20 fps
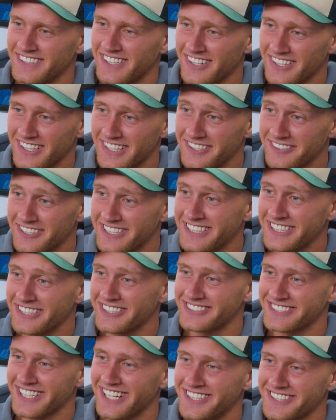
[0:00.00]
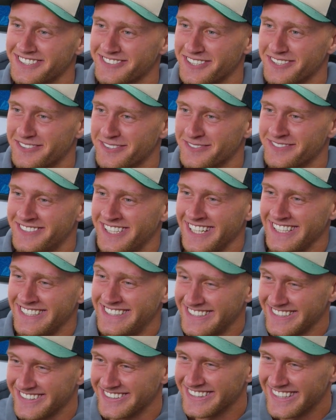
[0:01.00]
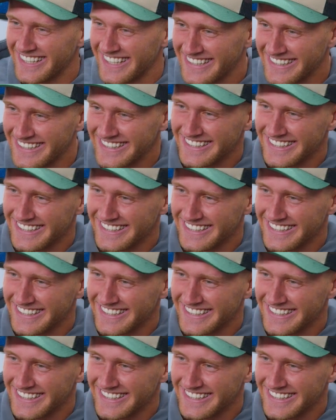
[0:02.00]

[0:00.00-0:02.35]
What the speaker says: Okay, you reckon you got Taylor Swift from 10 till late?